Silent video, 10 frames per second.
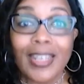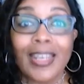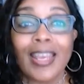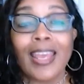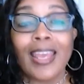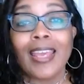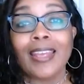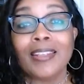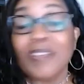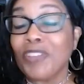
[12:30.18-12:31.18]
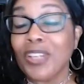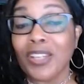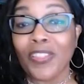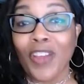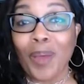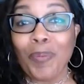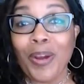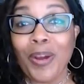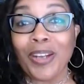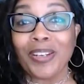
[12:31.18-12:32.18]
And if you need a thought
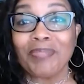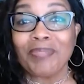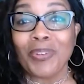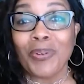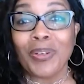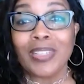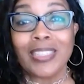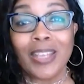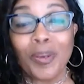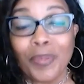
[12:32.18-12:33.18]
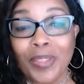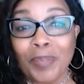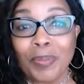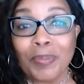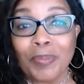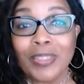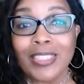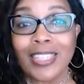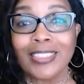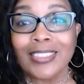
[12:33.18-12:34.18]
partner or need help with
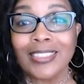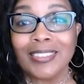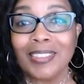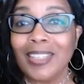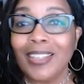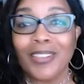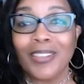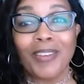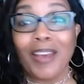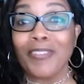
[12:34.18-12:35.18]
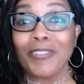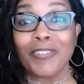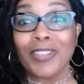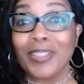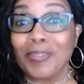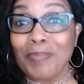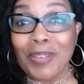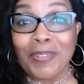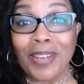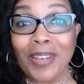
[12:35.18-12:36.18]
implementation, you have a friend in me
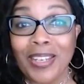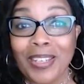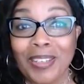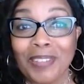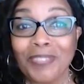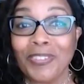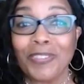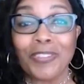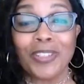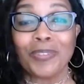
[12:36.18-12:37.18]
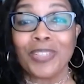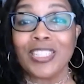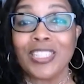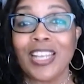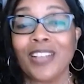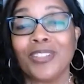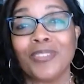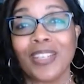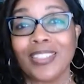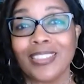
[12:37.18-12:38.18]
right here. Feel free to reach out
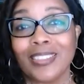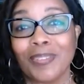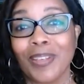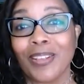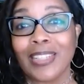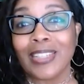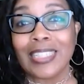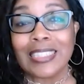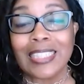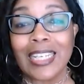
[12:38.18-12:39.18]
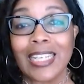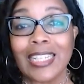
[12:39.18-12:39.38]
directly to me on LinkedIn